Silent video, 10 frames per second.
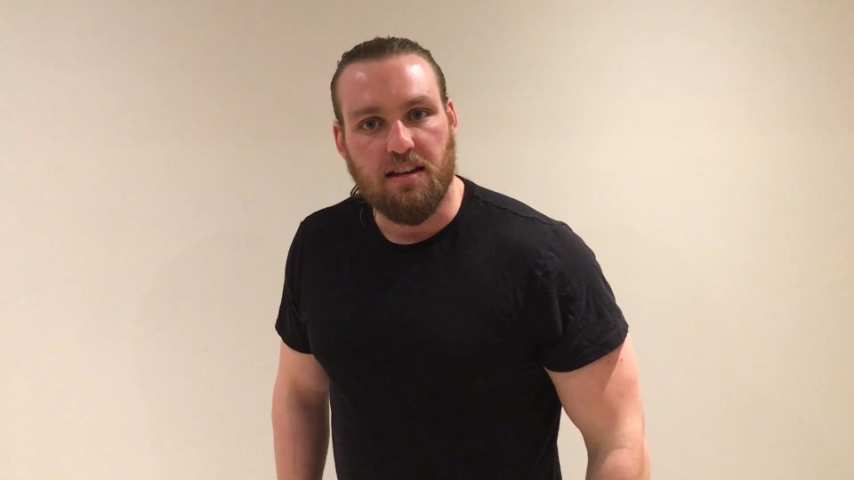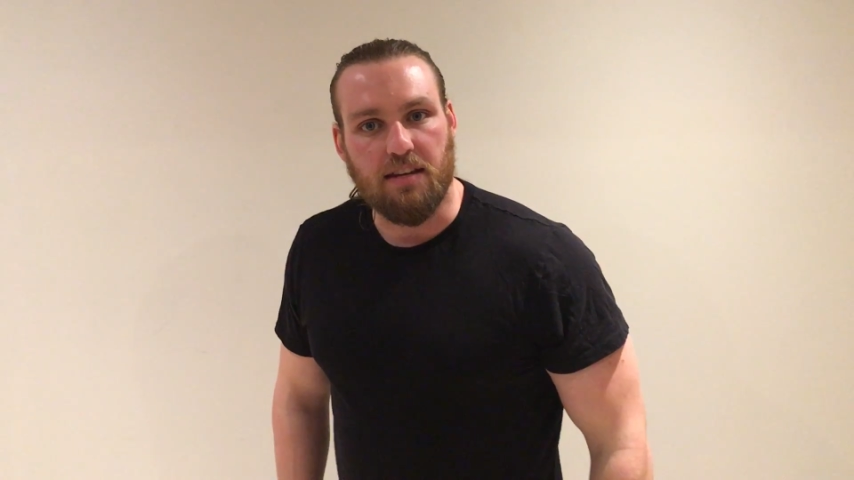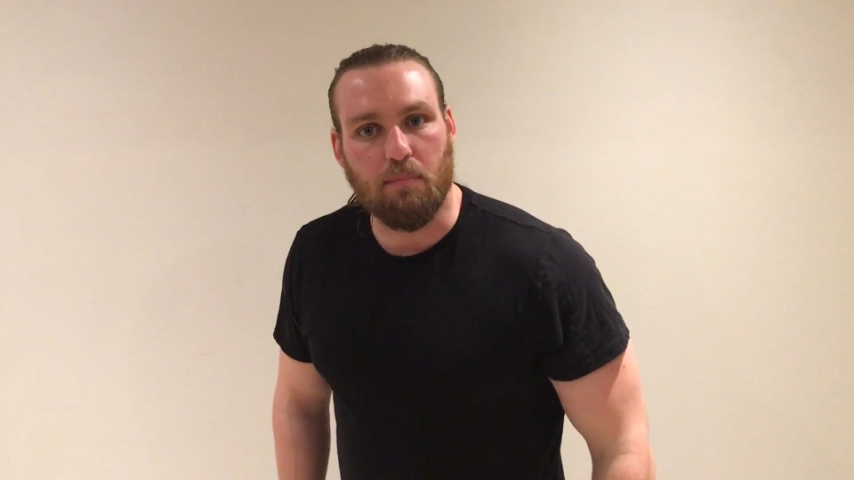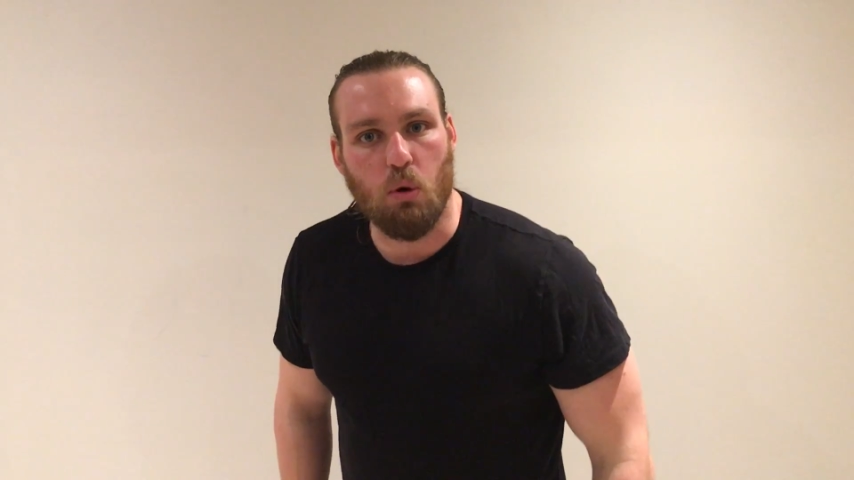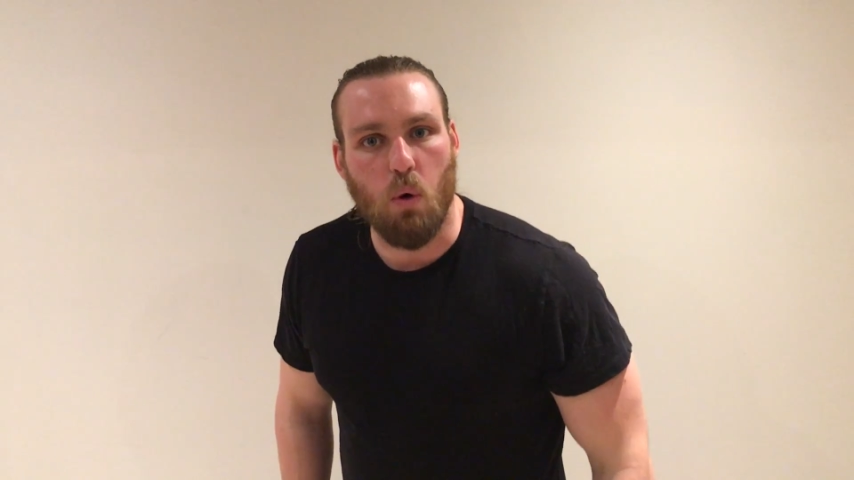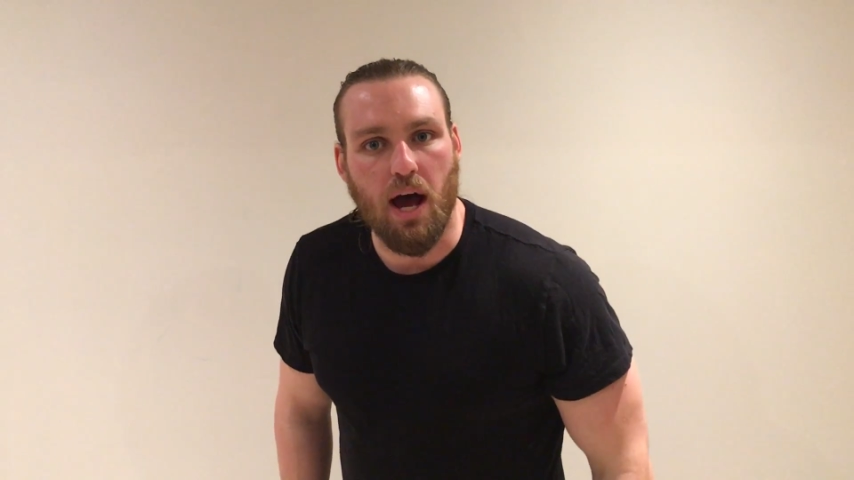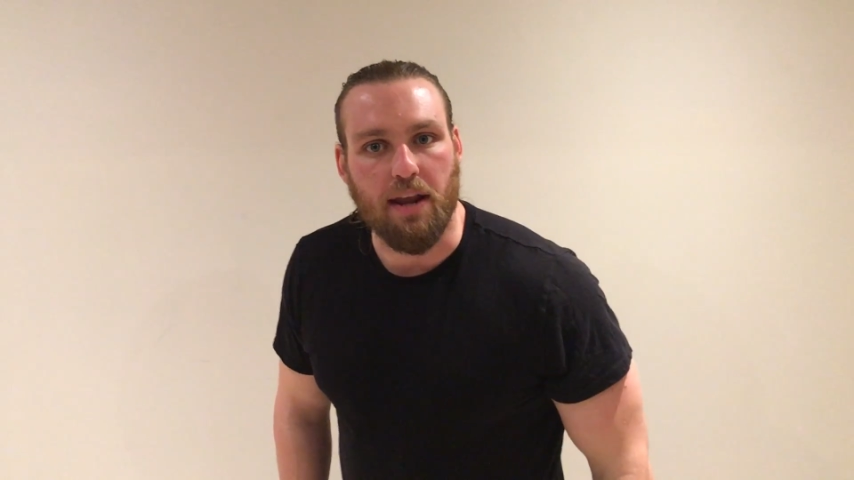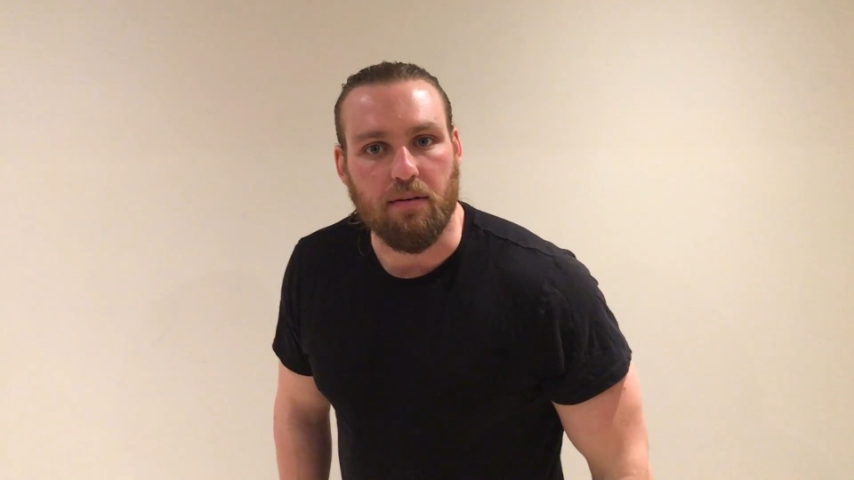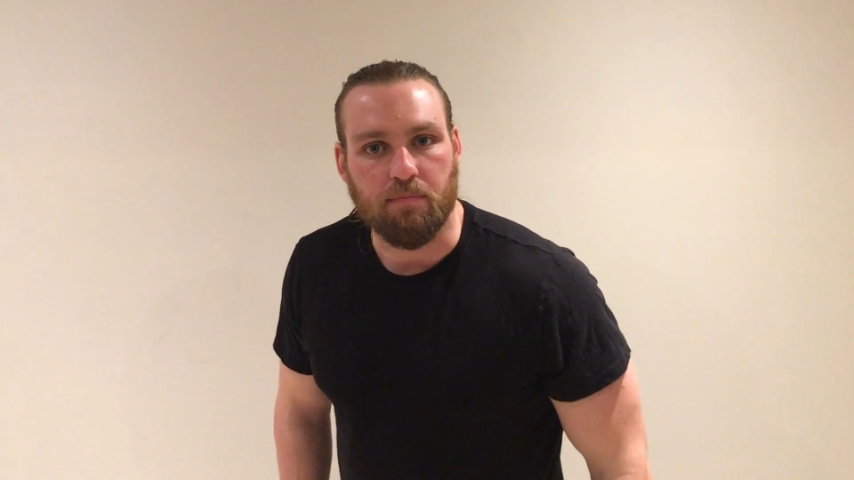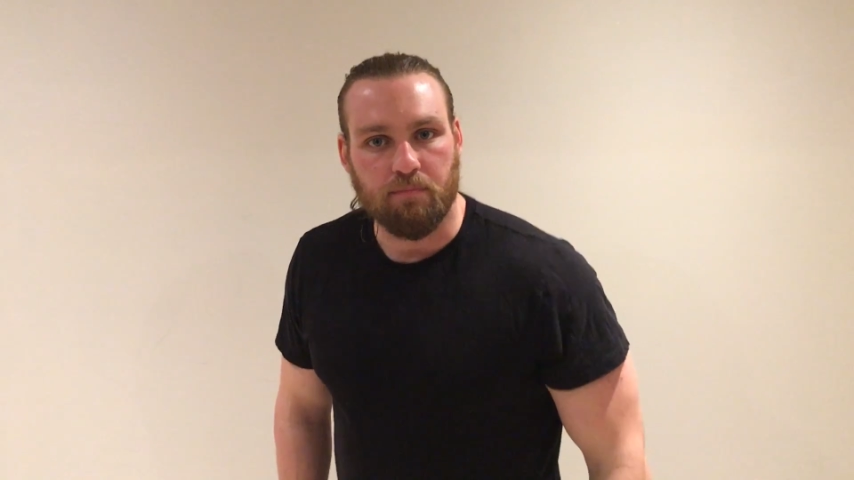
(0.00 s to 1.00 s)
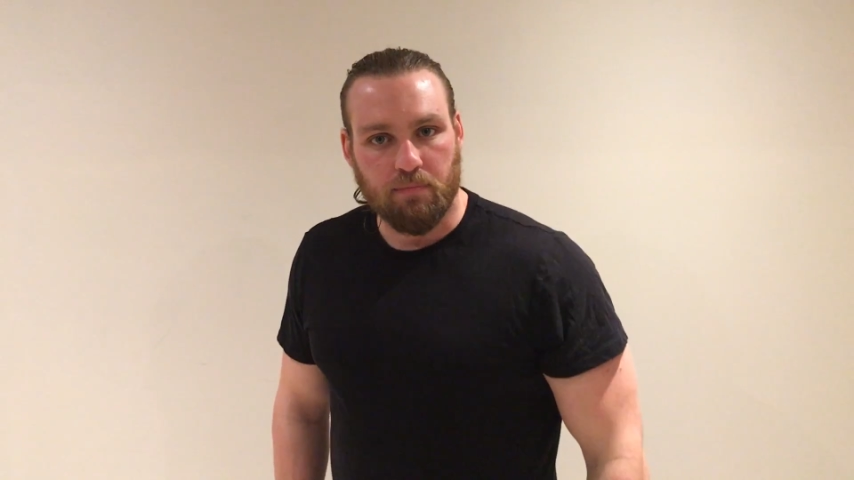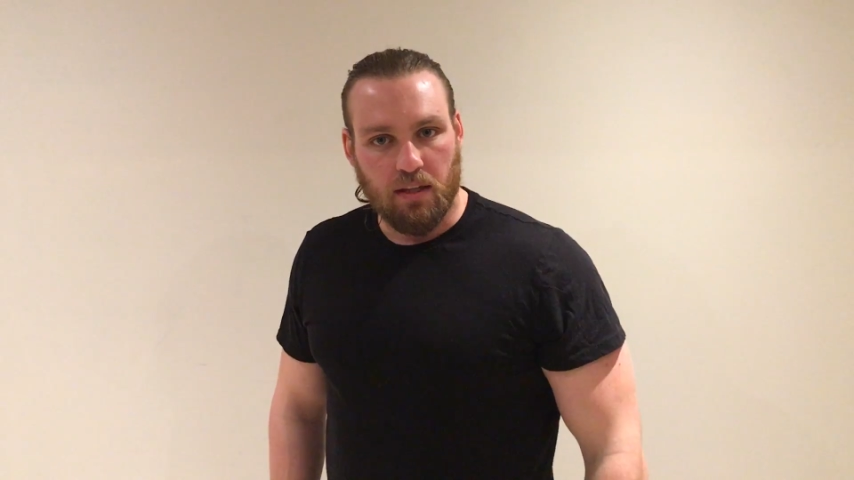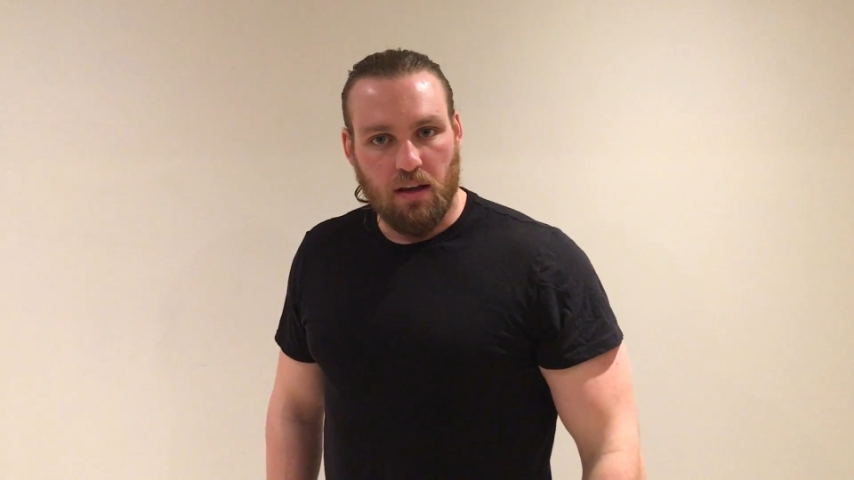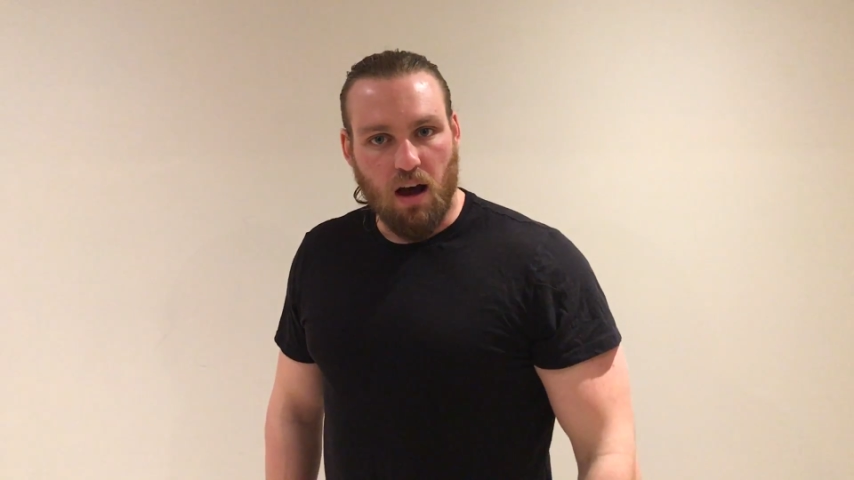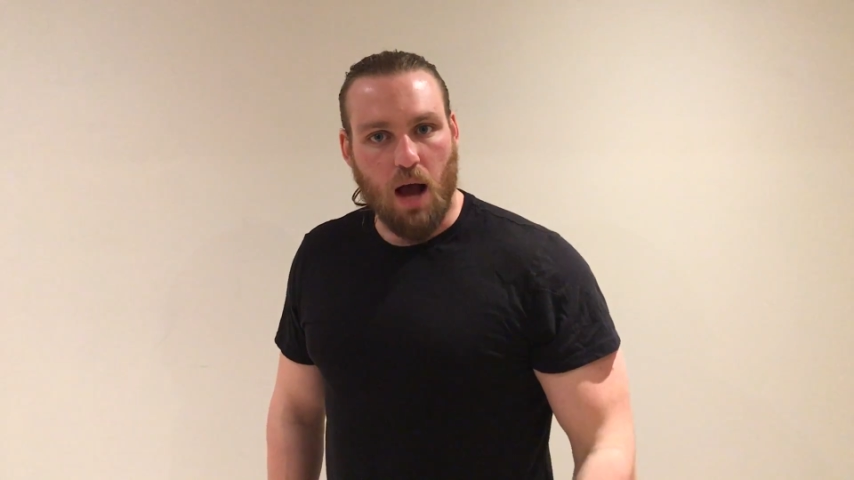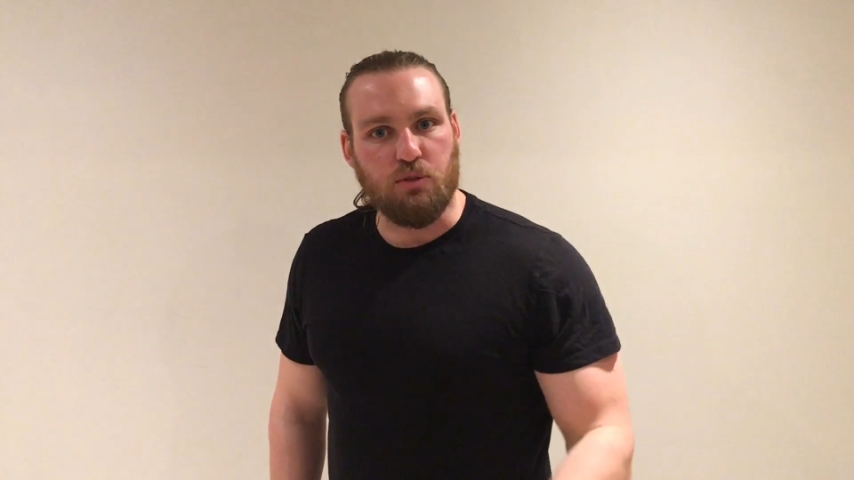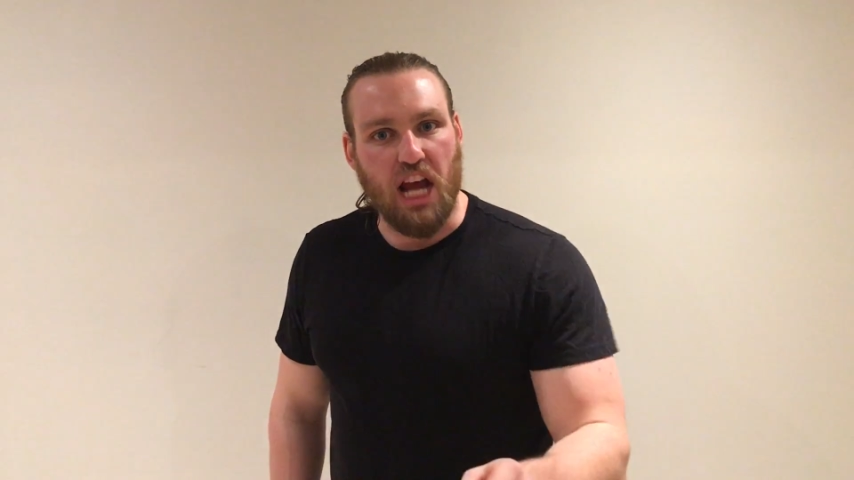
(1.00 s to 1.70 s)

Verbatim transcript: Number one, I'm